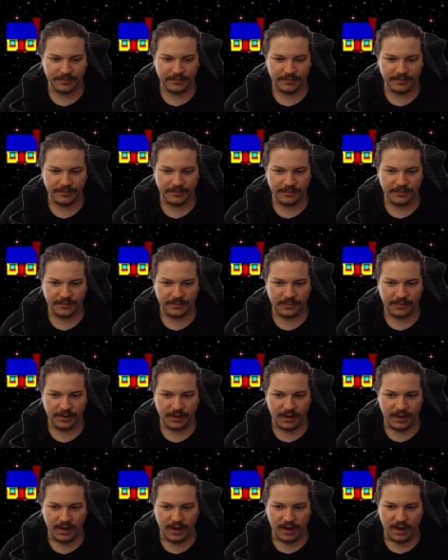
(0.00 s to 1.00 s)

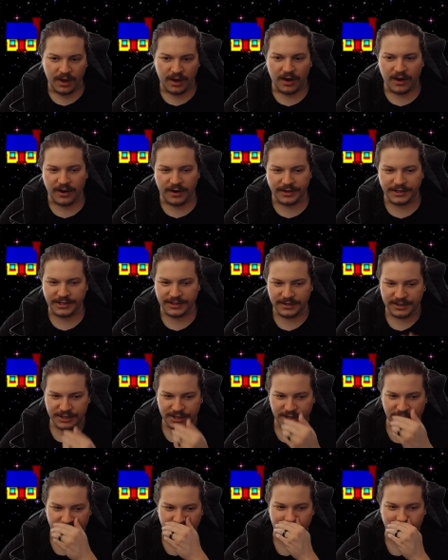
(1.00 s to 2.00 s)
All right, so
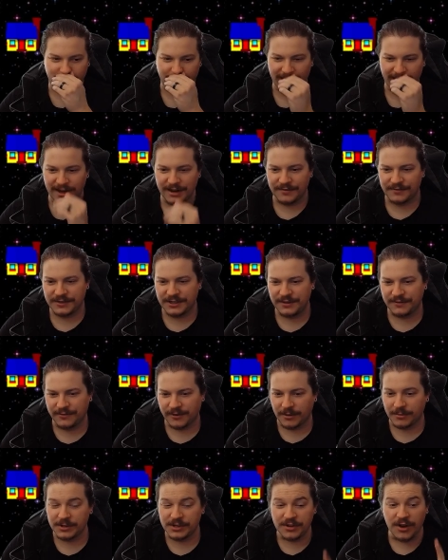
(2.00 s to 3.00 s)
let's check it out. The NFT
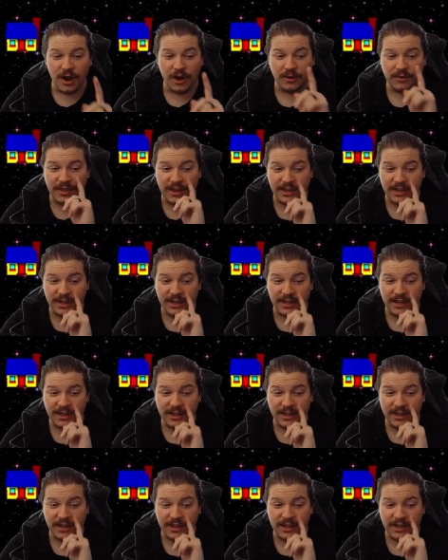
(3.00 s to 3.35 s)
farmer. No,